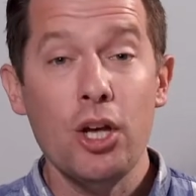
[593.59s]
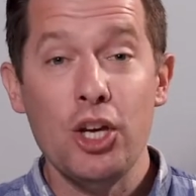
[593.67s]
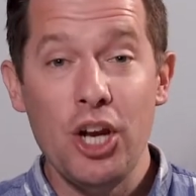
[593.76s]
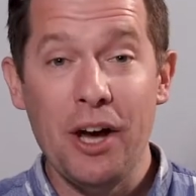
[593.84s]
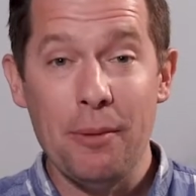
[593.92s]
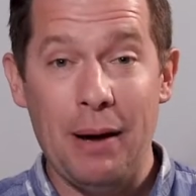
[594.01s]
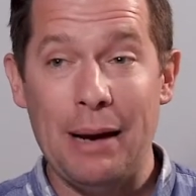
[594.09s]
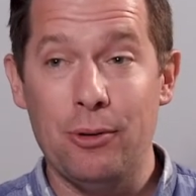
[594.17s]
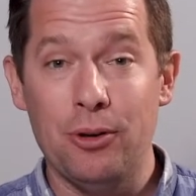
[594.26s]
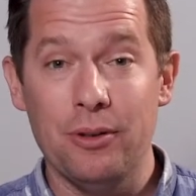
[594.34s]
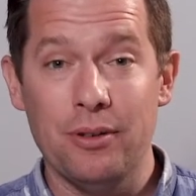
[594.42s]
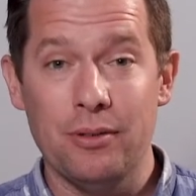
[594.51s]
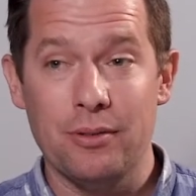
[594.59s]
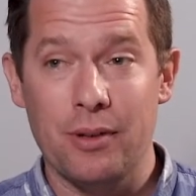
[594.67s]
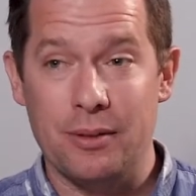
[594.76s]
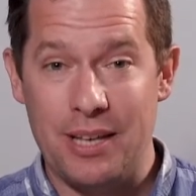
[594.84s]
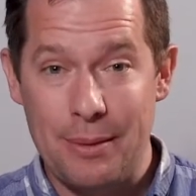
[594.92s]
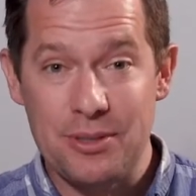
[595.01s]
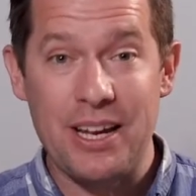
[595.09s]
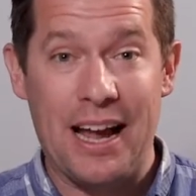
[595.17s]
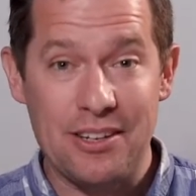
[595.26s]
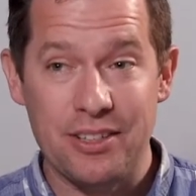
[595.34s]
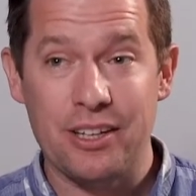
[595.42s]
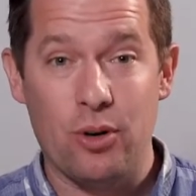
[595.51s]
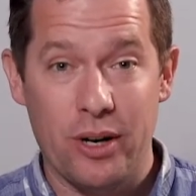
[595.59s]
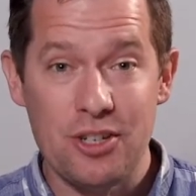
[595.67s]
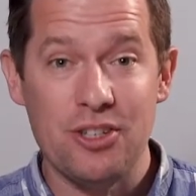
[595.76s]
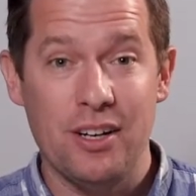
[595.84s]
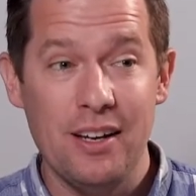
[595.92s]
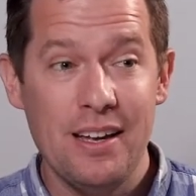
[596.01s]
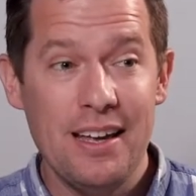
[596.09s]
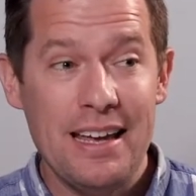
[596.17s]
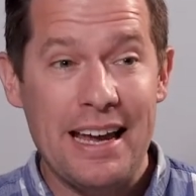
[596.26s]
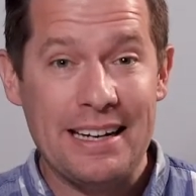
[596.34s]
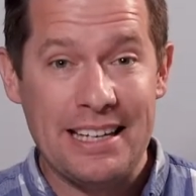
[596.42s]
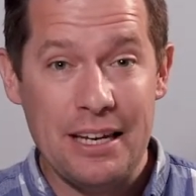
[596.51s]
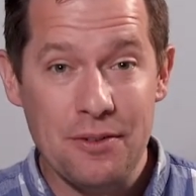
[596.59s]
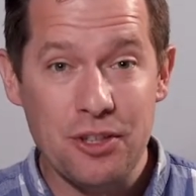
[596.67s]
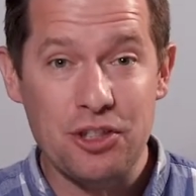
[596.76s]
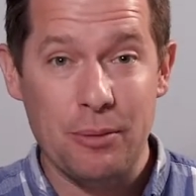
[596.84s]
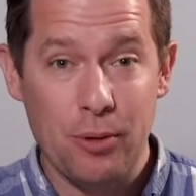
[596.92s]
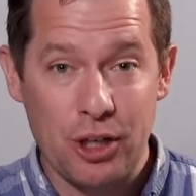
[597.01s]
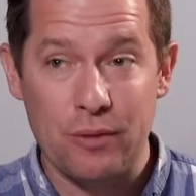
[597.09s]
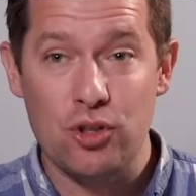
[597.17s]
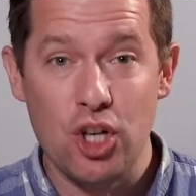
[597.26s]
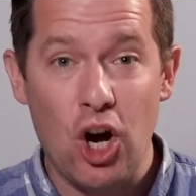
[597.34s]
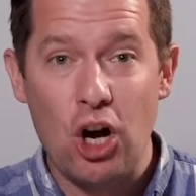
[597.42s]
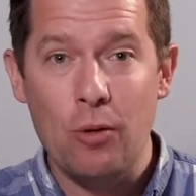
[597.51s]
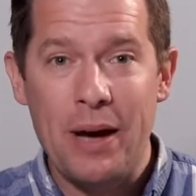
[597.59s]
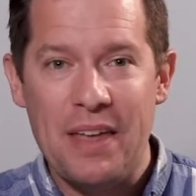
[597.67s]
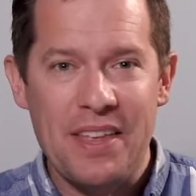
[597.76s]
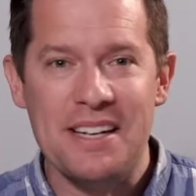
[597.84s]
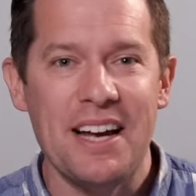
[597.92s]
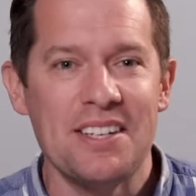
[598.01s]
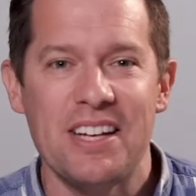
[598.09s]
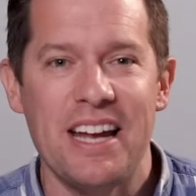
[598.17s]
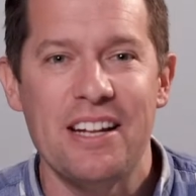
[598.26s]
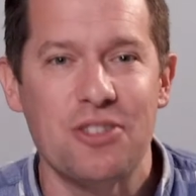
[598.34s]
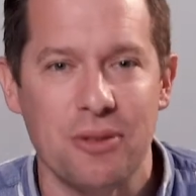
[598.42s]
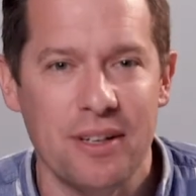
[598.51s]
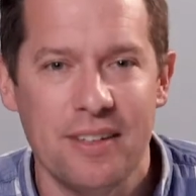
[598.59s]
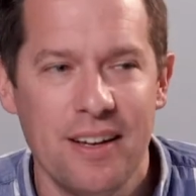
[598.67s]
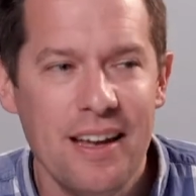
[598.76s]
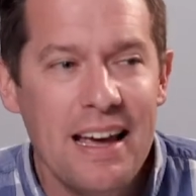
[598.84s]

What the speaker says: You know how the Bible attempts to answer that question, it gives us the book of Job and then doesn't answer it.